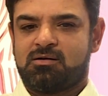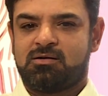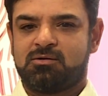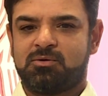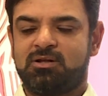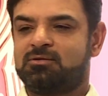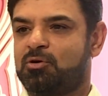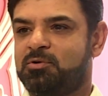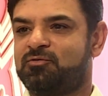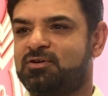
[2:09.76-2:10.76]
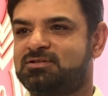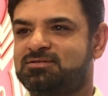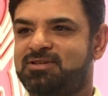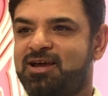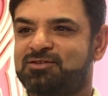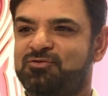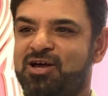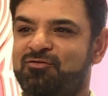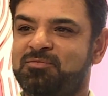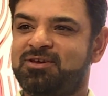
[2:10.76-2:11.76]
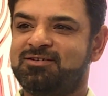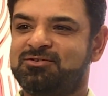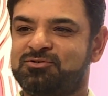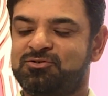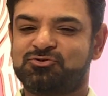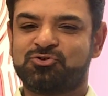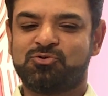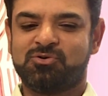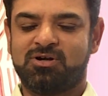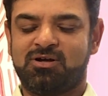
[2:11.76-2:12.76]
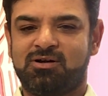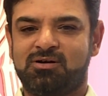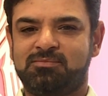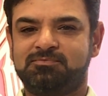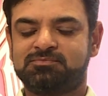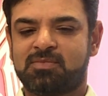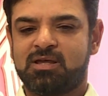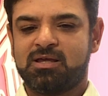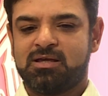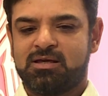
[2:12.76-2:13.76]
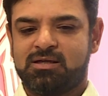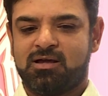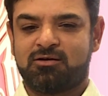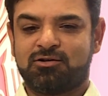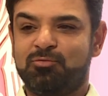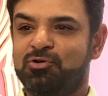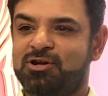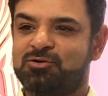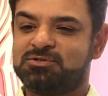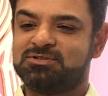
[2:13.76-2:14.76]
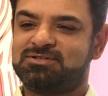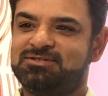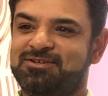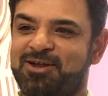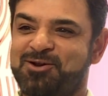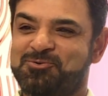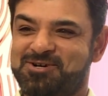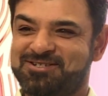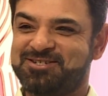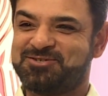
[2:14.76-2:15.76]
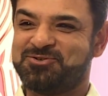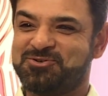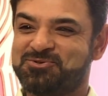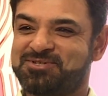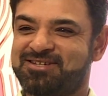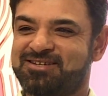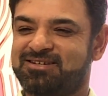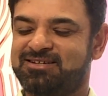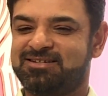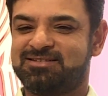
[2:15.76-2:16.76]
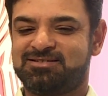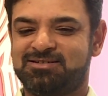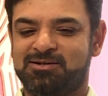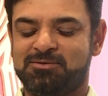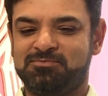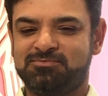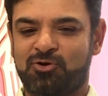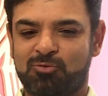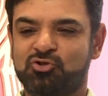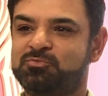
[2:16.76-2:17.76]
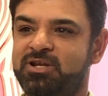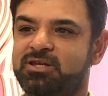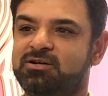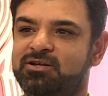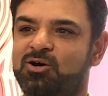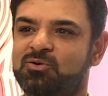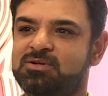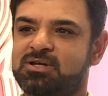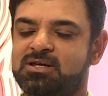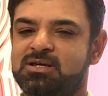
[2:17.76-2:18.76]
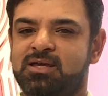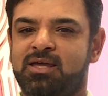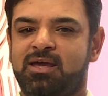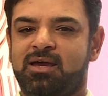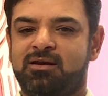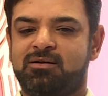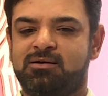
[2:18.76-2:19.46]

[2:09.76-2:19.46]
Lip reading: Well, Robin, first, thanks for having me here on your show. Yeah, turbulent was the right word that you used. It's almost been a year now. And